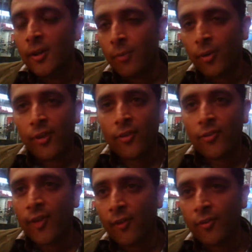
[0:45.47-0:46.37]
Most
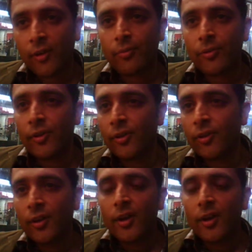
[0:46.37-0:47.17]
houses have a computer.